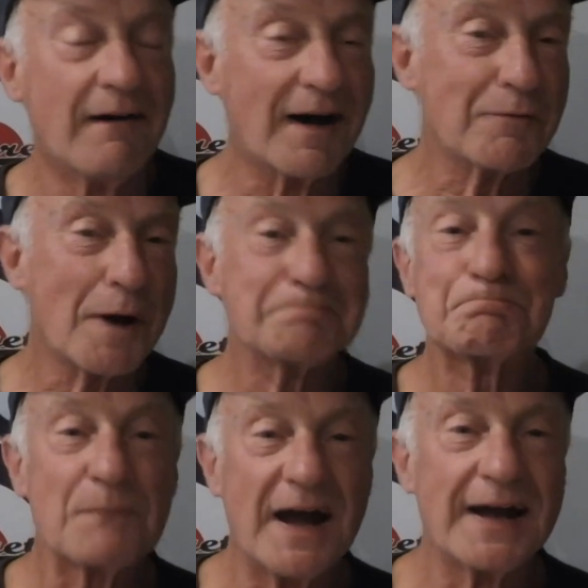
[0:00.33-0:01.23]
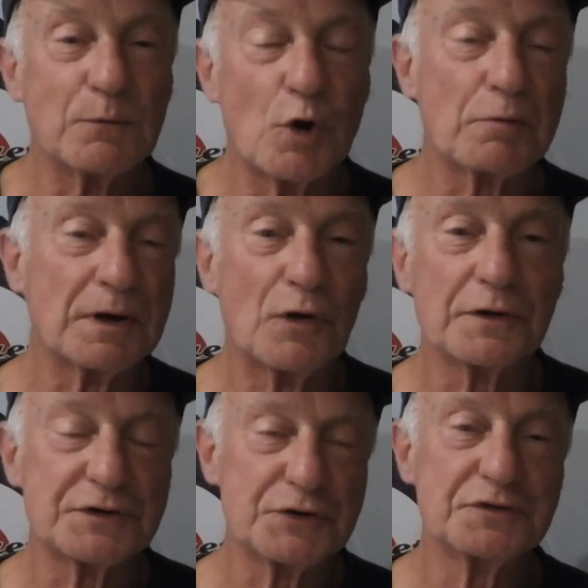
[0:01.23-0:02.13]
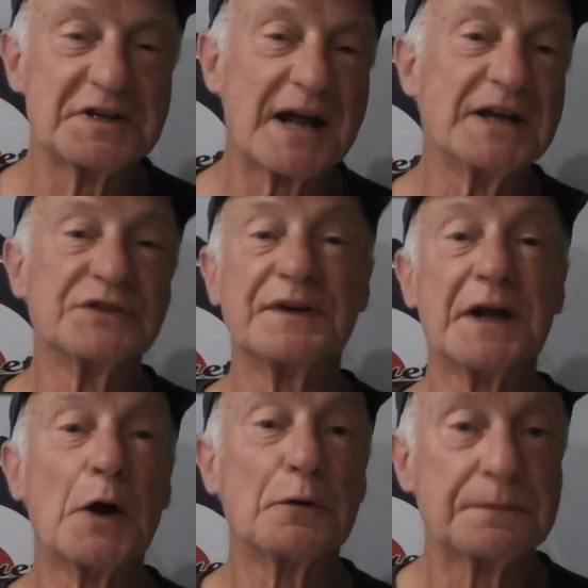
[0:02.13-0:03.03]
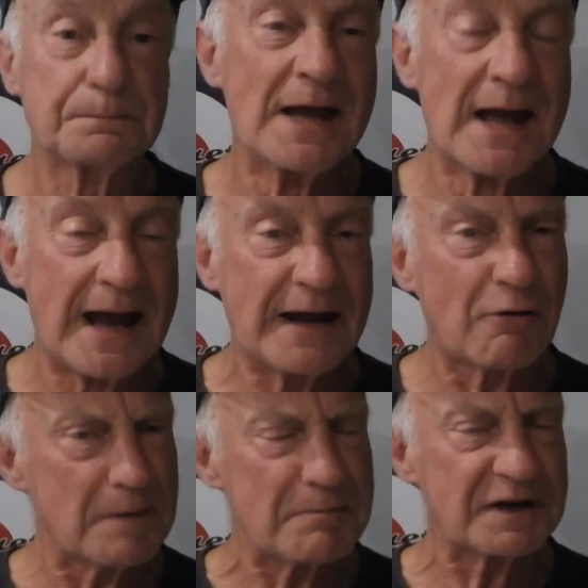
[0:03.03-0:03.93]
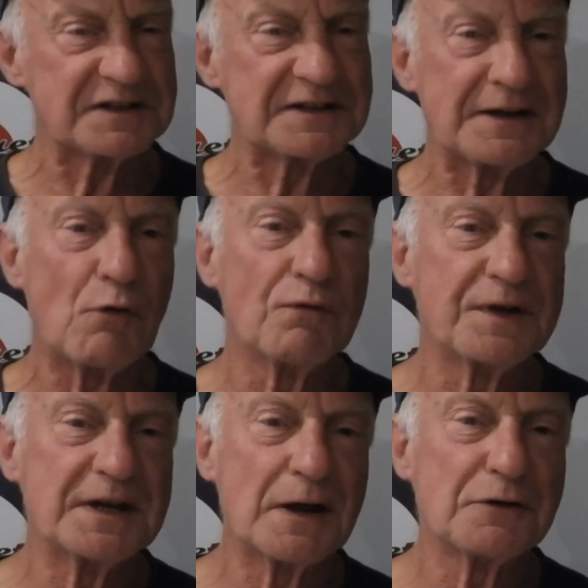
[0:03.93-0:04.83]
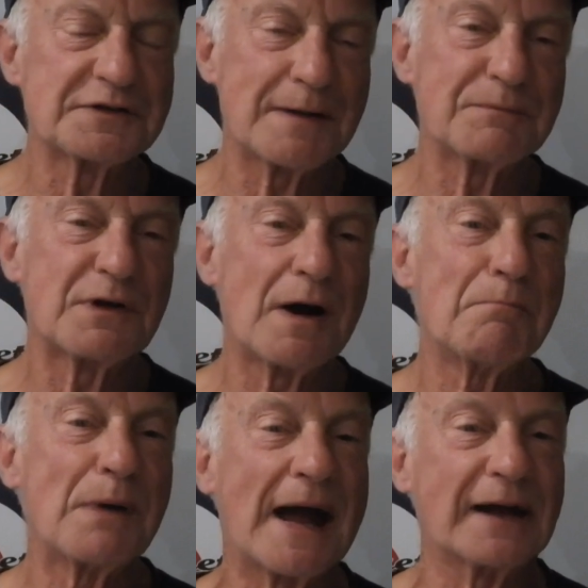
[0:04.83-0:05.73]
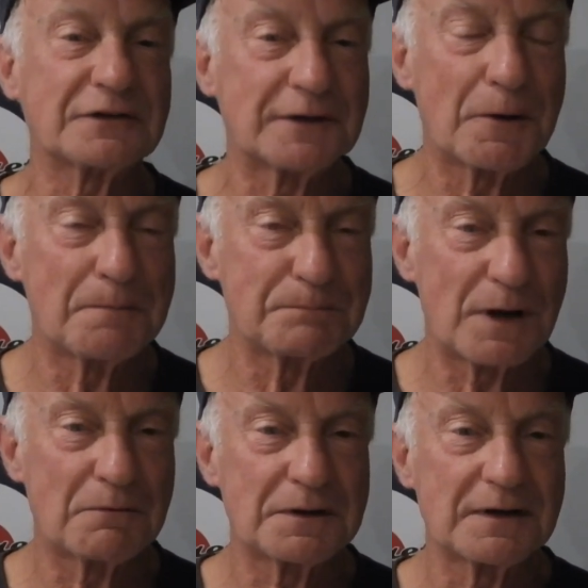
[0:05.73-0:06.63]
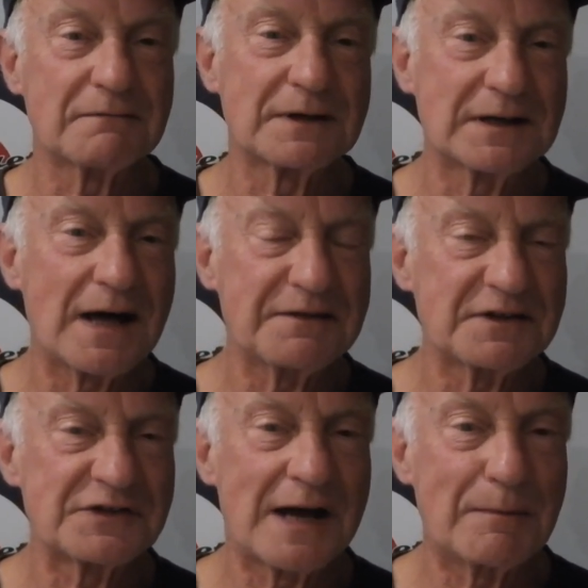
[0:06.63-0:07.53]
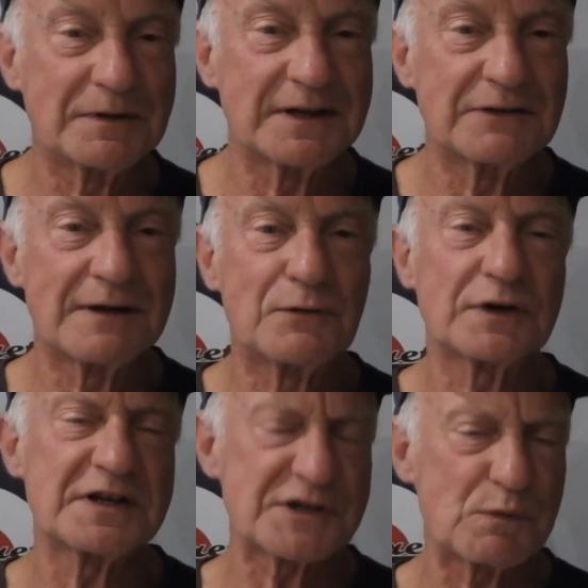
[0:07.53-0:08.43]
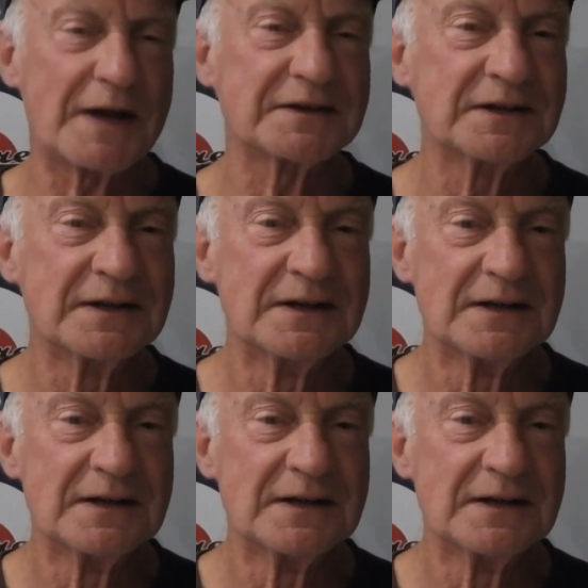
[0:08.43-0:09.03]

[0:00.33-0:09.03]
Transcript: Hi everyone and welcome along to today's video and I remember I did an old video some time back so I'm going to cut this up and let you have a look and this one